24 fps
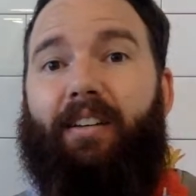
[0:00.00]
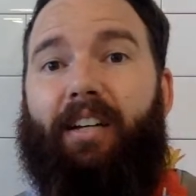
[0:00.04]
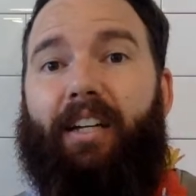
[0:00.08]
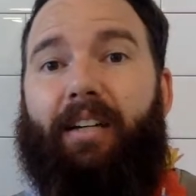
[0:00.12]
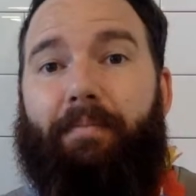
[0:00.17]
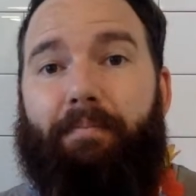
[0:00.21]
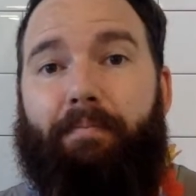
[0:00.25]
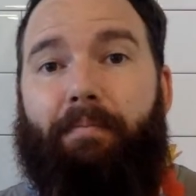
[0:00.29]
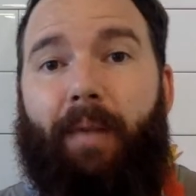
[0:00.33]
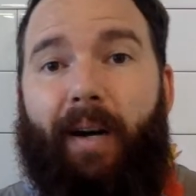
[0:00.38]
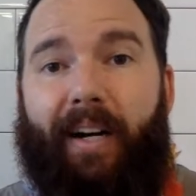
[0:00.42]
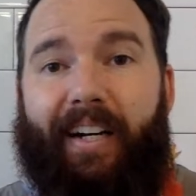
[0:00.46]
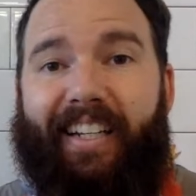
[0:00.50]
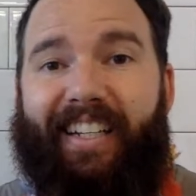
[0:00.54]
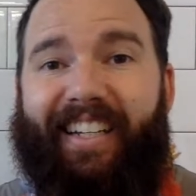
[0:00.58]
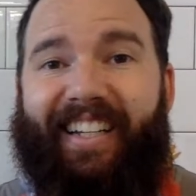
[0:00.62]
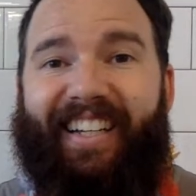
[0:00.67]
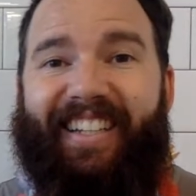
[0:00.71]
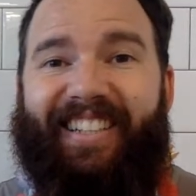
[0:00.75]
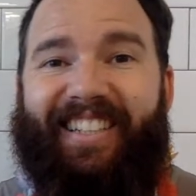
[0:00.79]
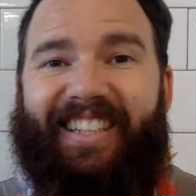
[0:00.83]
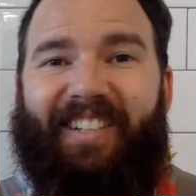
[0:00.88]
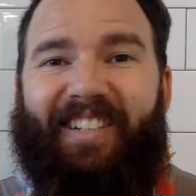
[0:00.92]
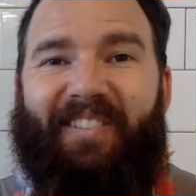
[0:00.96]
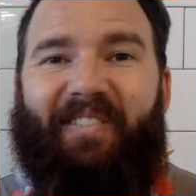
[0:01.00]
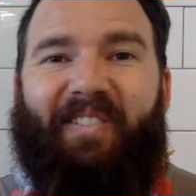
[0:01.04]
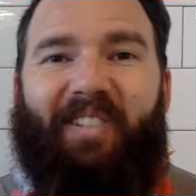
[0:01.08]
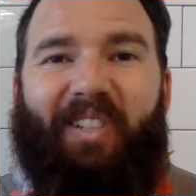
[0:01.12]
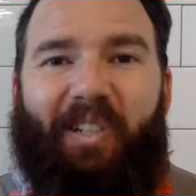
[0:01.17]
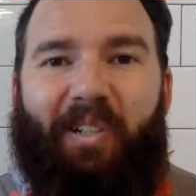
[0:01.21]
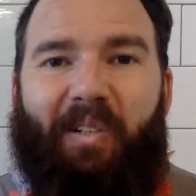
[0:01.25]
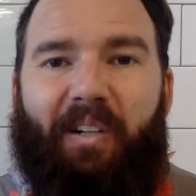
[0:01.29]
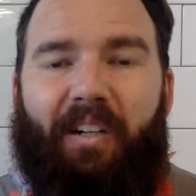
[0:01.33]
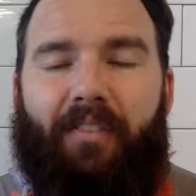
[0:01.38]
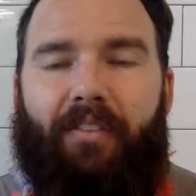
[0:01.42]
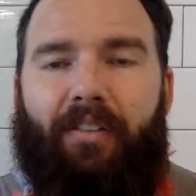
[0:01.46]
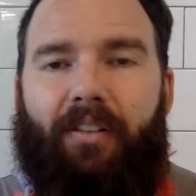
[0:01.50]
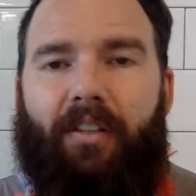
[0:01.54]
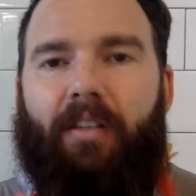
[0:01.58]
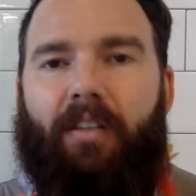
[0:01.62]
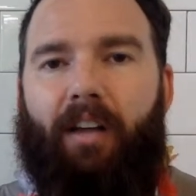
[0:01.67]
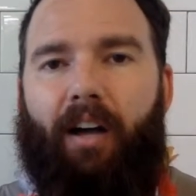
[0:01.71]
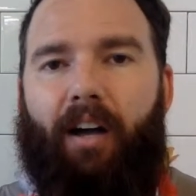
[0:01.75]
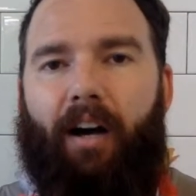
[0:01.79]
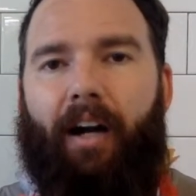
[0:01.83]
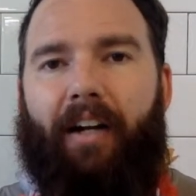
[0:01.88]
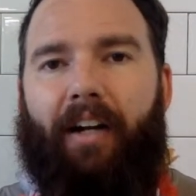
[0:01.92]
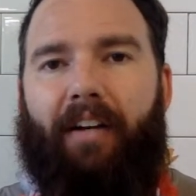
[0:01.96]
Like, money is at the root of a
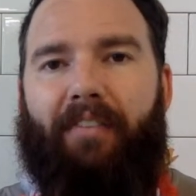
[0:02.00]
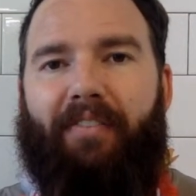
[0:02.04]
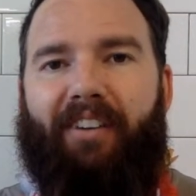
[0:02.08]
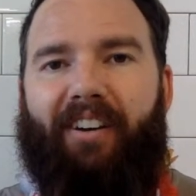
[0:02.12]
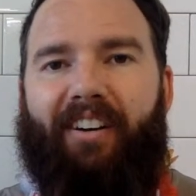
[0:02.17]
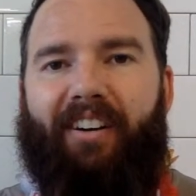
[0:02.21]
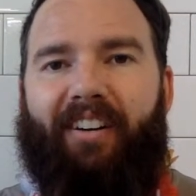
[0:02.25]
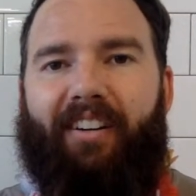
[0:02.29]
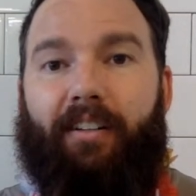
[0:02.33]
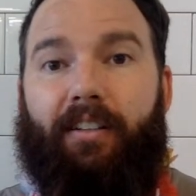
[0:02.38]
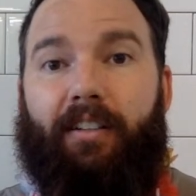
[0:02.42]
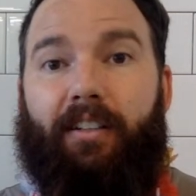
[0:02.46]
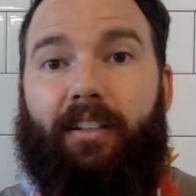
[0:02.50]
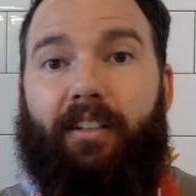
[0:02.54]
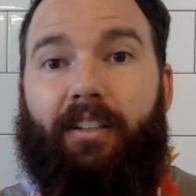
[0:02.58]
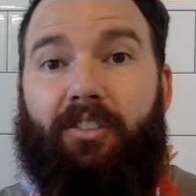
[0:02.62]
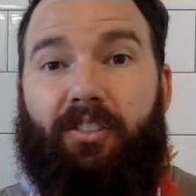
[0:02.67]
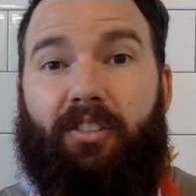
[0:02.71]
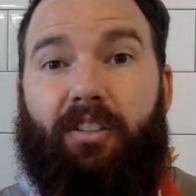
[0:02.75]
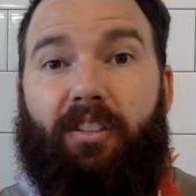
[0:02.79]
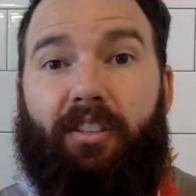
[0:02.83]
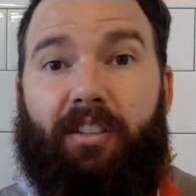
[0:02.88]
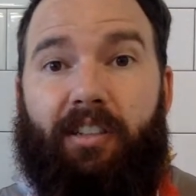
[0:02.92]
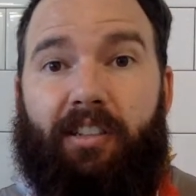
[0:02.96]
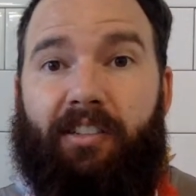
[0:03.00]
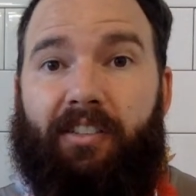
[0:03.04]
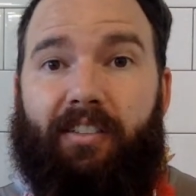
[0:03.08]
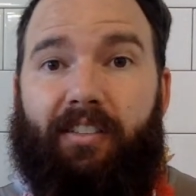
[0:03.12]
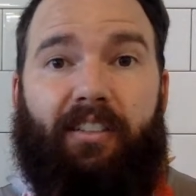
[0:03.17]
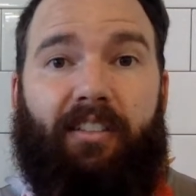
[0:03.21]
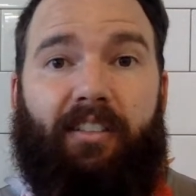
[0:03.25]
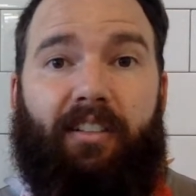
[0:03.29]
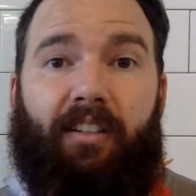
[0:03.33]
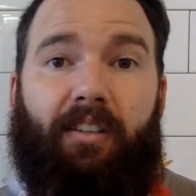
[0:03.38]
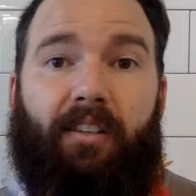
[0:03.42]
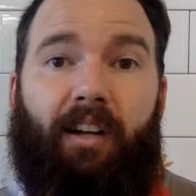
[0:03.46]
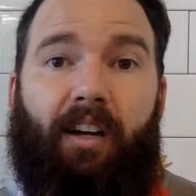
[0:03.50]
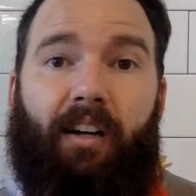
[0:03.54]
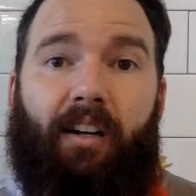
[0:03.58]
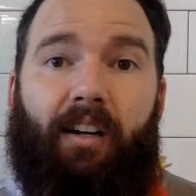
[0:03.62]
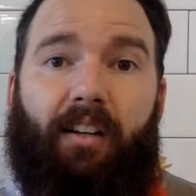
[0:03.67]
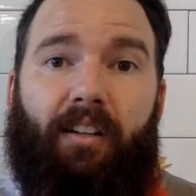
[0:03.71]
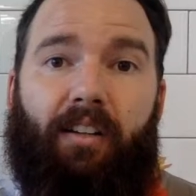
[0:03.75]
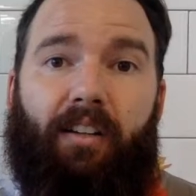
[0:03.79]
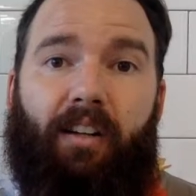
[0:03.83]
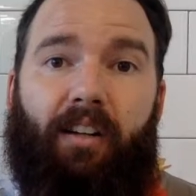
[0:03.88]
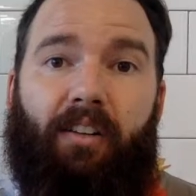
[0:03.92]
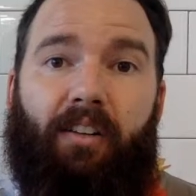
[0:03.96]
lot of our concerns. It's a
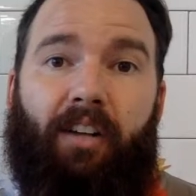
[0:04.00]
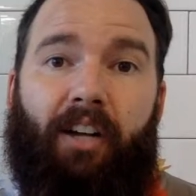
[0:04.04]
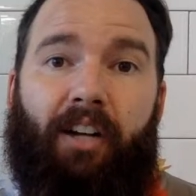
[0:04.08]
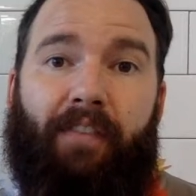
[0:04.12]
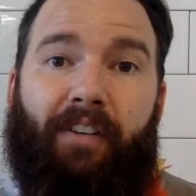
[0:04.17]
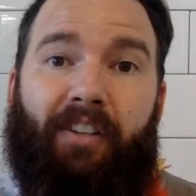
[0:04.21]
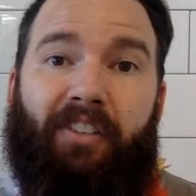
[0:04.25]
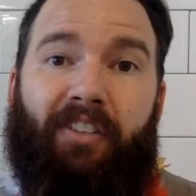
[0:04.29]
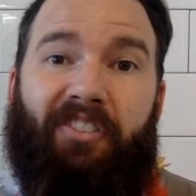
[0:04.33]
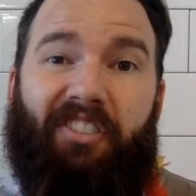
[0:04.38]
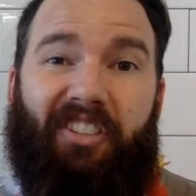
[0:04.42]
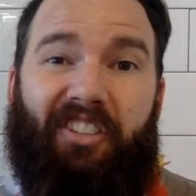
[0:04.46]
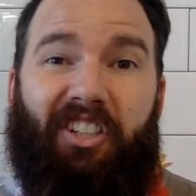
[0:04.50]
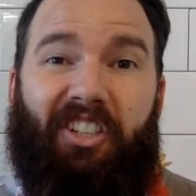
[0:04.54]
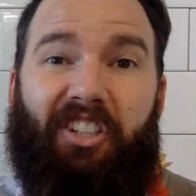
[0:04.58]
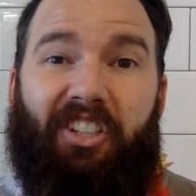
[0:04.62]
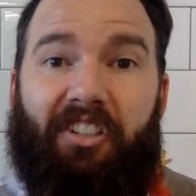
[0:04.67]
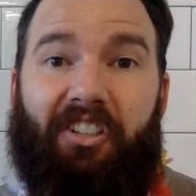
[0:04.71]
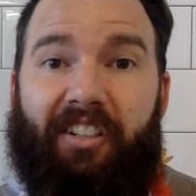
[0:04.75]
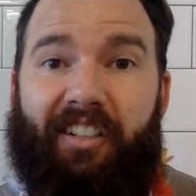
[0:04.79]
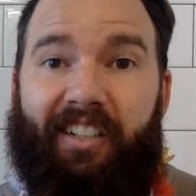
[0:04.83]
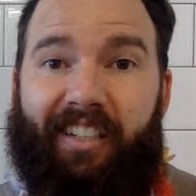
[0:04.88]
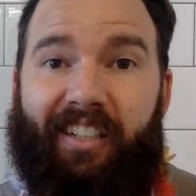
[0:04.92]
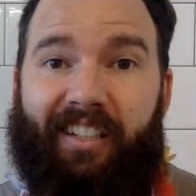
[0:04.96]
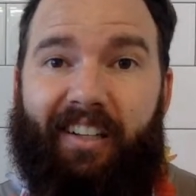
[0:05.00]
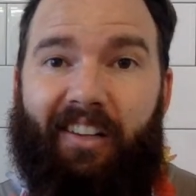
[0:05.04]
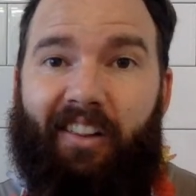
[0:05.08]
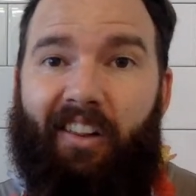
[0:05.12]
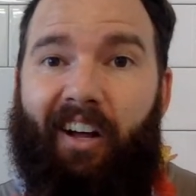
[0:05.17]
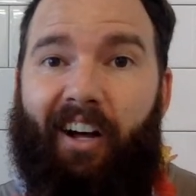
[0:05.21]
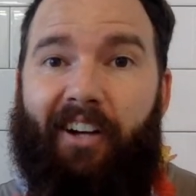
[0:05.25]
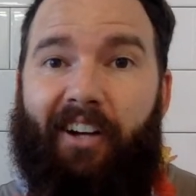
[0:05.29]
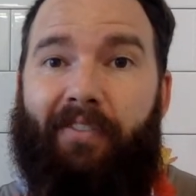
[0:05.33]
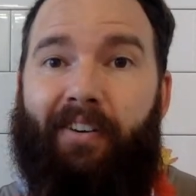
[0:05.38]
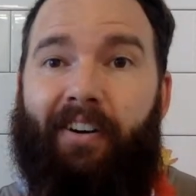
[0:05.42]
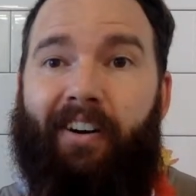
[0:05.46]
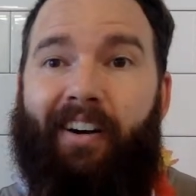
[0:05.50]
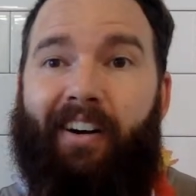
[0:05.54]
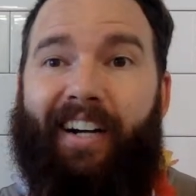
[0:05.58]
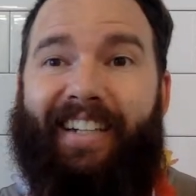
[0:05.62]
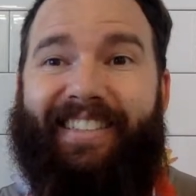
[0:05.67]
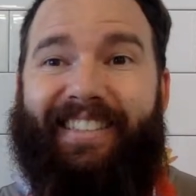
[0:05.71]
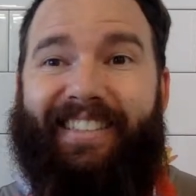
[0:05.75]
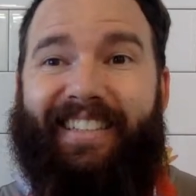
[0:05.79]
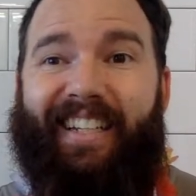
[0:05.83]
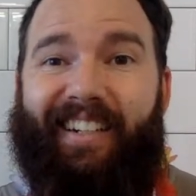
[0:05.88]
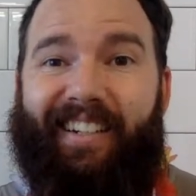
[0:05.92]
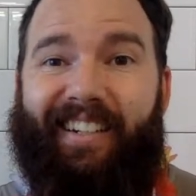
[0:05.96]
lot of our security, a lot of our
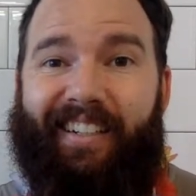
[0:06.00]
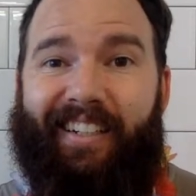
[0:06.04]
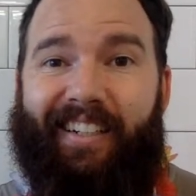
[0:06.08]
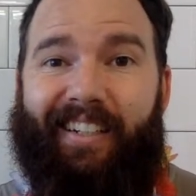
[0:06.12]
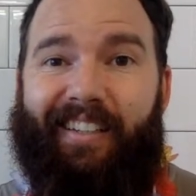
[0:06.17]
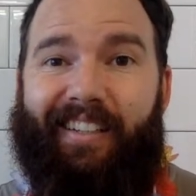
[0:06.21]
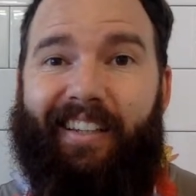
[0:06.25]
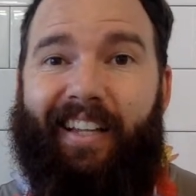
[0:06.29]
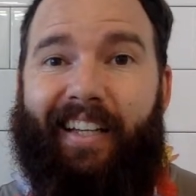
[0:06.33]
identity.